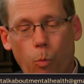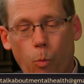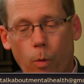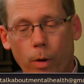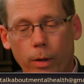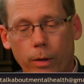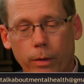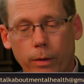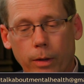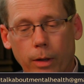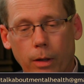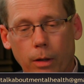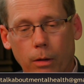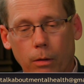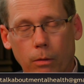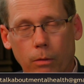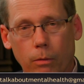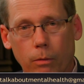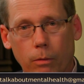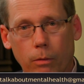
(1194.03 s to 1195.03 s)
when
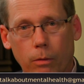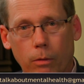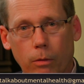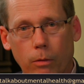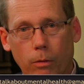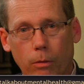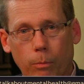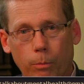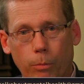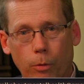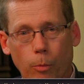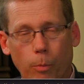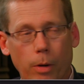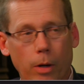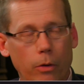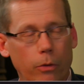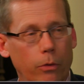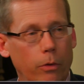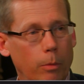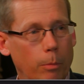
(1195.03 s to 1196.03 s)
then
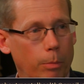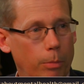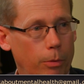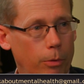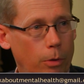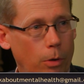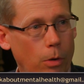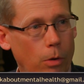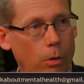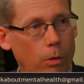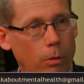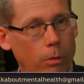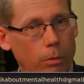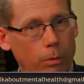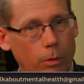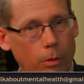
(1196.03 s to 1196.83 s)
probation and parole,